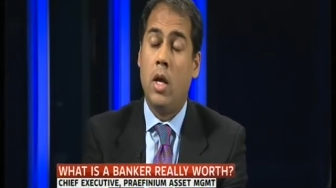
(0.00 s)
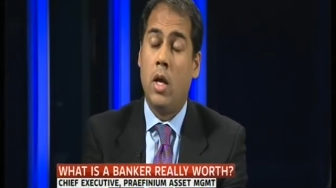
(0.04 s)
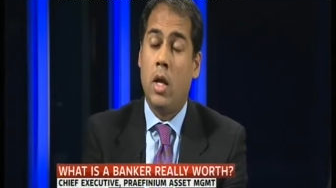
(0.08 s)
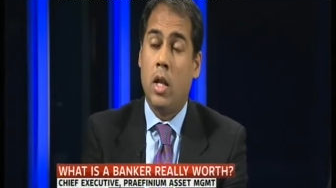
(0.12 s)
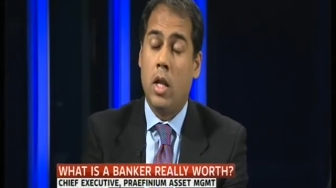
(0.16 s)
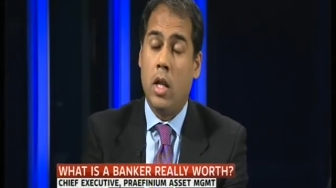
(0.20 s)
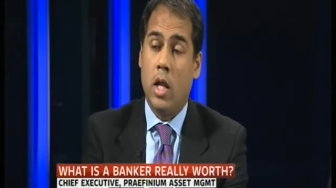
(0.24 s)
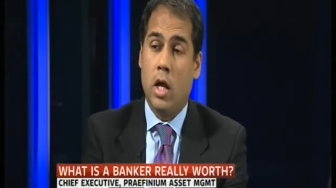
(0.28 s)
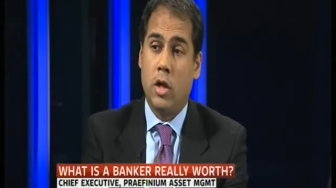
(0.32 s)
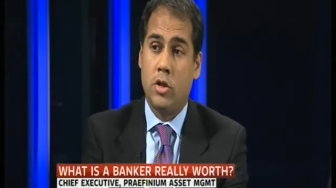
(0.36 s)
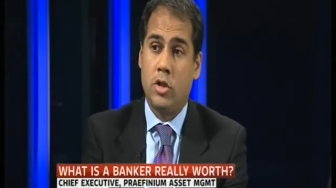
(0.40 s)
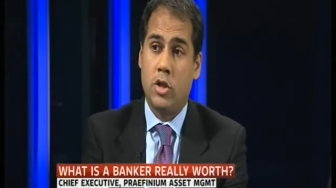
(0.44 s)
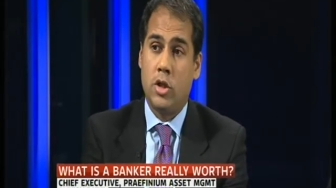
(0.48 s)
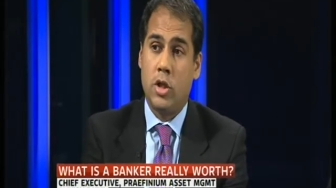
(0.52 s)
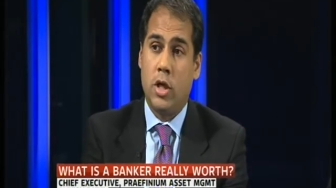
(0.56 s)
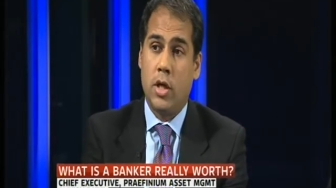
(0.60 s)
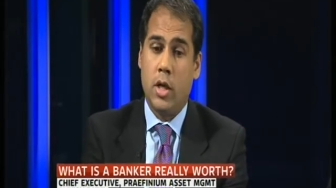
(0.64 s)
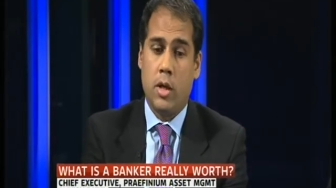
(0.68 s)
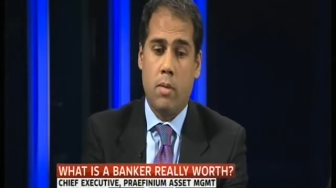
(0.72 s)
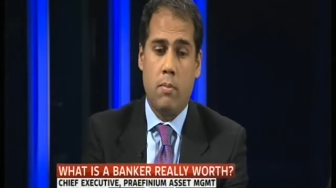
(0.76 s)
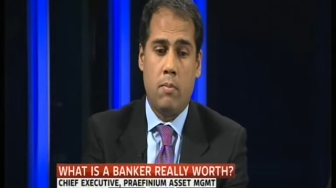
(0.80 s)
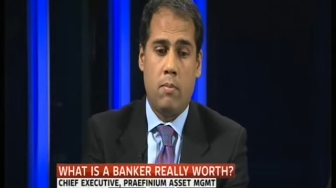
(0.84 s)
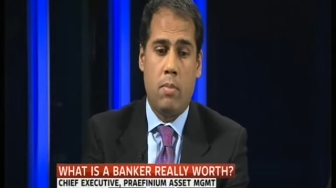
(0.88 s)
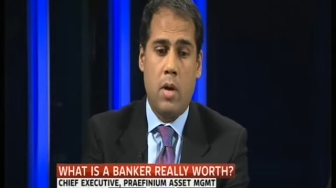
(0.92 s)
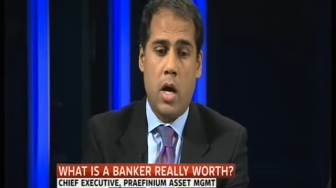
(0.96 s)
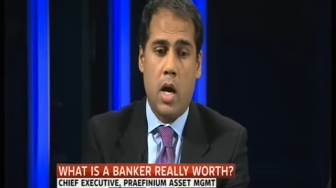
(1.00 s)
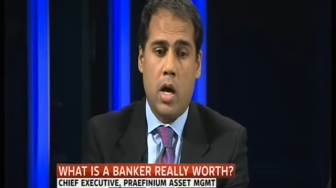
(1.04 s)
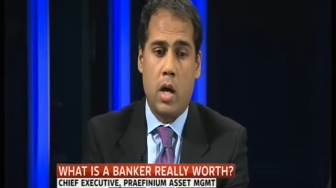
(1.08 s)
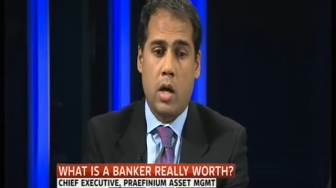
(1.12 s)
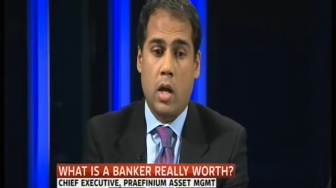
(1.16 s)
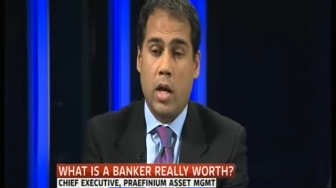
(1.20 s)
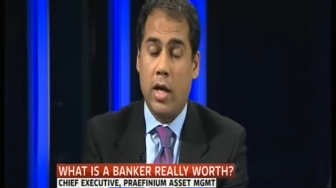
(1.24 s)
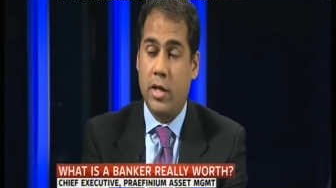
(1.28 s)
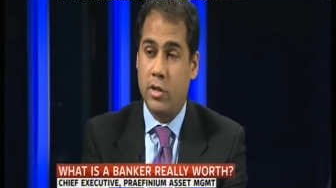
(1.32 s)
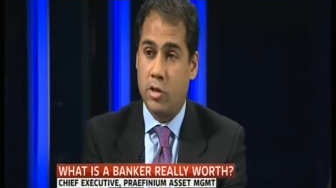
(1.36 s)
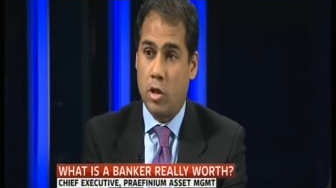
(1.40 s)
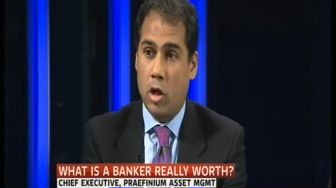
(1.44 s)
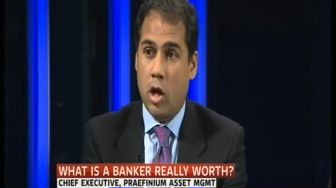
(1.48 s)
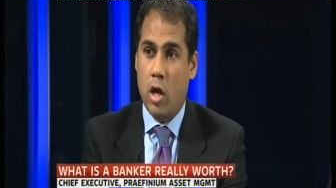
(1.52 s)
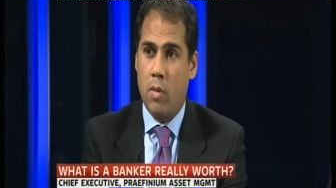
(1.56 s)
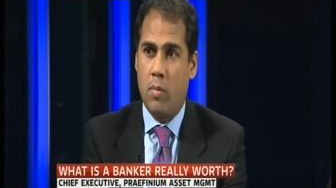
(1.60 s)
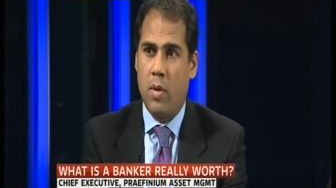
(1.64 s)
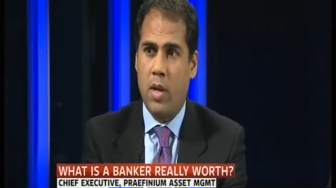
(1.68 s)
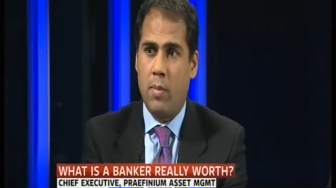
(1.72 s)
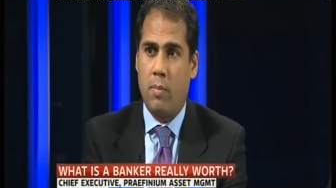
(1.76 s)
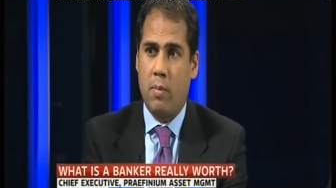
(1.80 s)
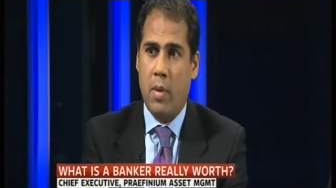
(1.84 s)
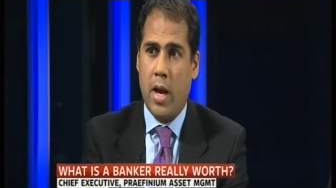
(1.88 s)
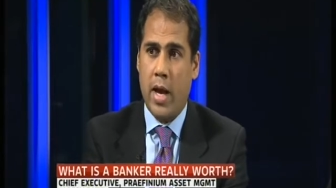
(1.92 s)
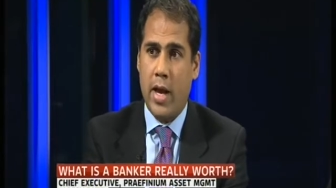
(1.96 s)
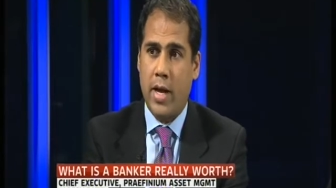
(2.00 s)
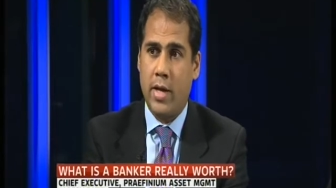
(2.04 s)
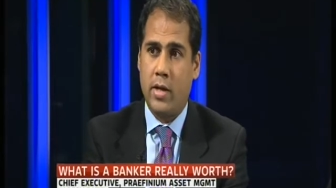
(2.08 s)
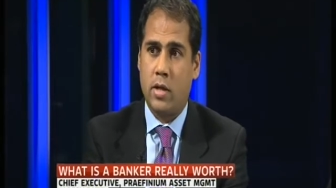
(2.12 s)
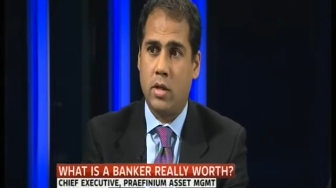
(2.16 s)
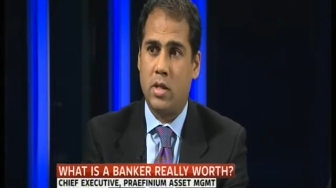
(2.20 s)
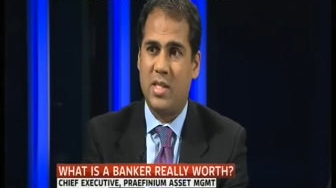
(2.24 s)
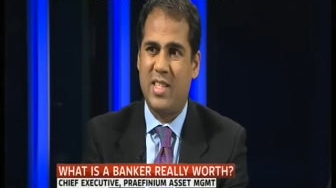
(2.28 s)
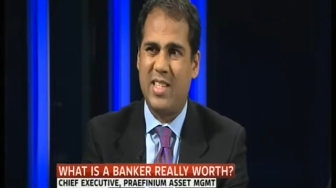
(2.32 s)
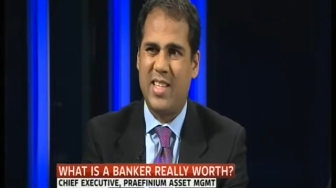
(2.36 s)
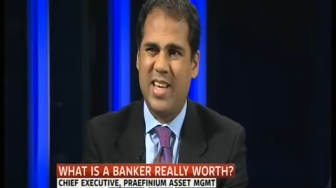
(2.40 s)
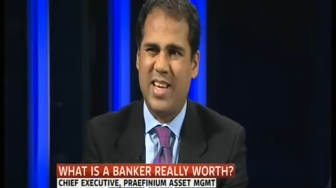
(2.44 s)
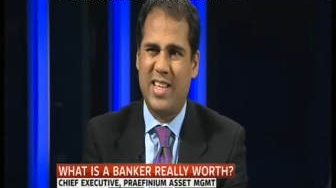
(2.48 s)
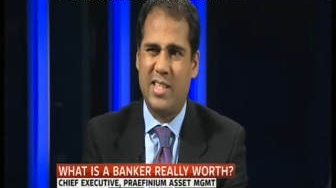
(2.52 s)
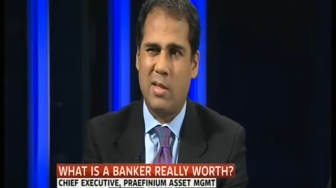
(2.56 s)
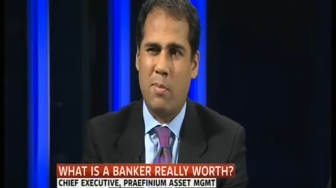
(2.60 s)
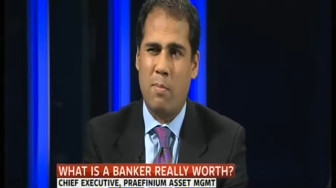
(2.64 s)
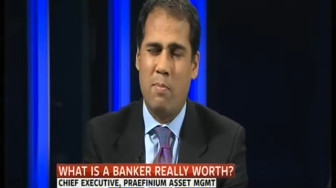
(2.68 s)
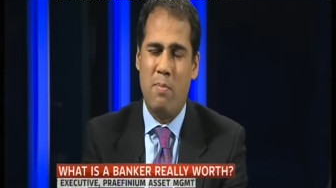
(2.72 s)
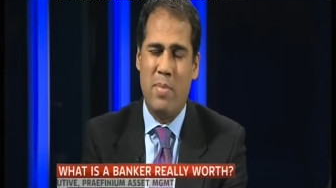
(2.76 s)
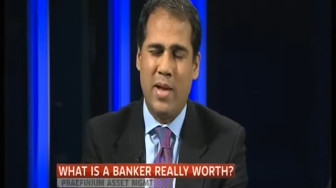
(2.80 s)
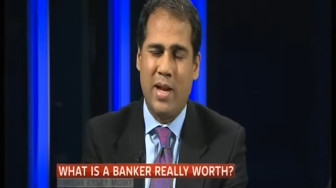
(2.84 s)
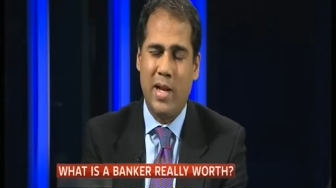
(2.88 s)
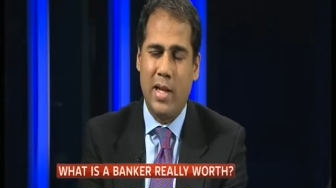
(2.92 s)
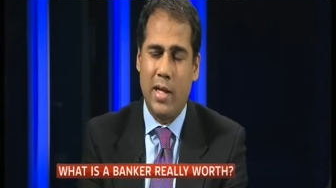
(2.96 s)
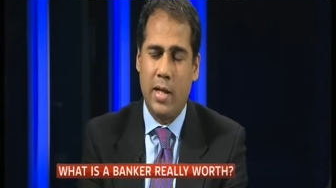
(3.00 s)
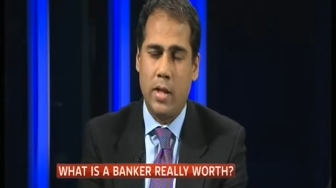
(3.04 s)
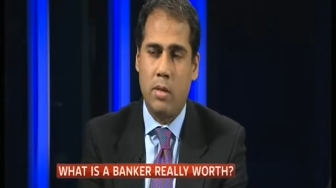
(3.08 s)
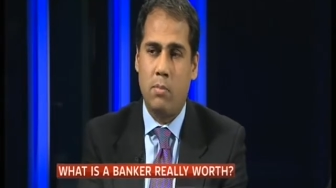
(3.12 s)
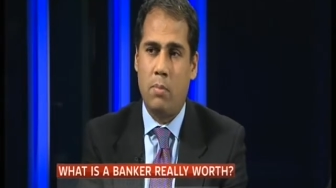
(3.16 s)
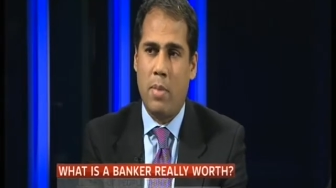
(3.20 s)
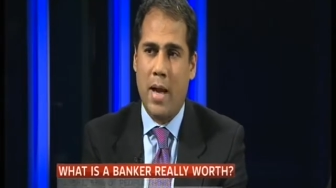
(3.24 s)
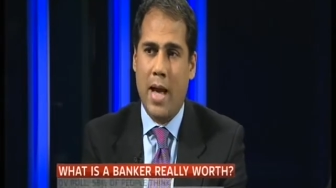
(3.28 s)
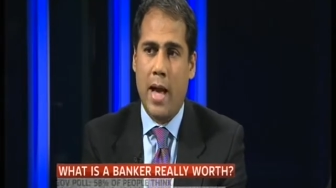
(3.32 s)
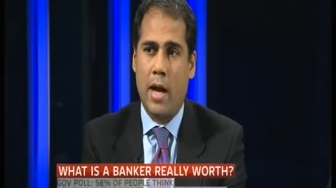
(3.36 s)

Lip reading: Last year, Barclays globally paid £6 billion